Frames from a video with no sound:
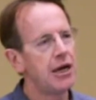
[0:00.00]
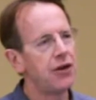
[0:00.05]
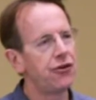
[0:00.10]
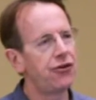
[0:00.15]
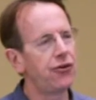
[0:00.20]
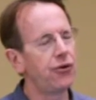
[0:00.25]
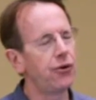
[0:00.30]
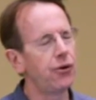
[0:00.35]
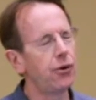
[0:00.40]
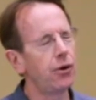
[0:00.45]

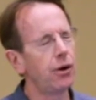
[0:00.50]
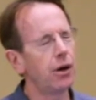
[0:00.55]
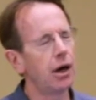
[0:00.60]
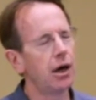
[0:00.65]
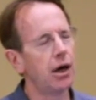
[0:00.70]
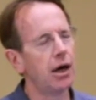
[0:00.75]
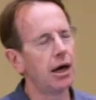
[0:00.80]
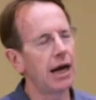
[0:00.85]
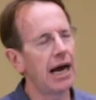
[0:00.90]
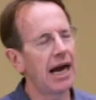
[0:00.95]
to
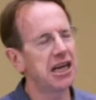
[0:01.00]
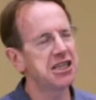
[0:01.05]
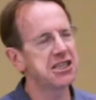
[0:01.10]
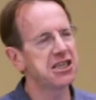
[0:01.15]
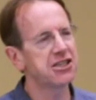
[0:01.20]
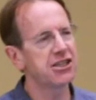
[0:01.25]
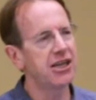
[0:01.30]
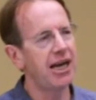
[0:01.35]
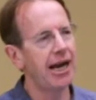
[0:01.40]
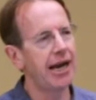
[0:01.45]

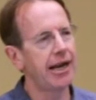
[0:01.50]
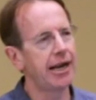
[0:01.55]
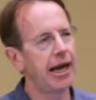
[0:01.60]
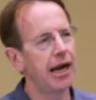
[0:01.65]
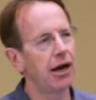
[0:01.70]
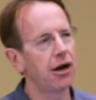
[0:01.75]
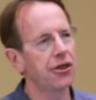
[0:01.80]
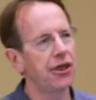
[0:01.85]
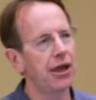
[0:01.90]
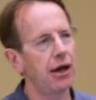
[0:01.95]
ascertain
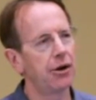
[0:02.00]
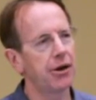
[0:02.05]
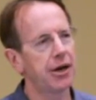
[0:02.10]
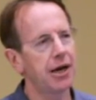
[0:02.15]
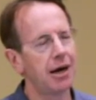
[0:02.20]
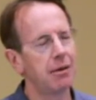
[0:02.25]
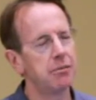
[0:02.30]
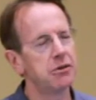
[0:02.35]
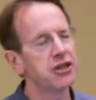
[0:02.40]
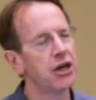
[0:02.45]
health
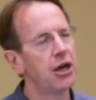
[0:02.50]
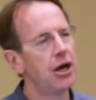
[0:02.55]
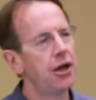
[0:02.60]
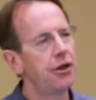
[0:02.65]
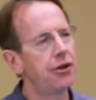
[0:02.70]
outcomes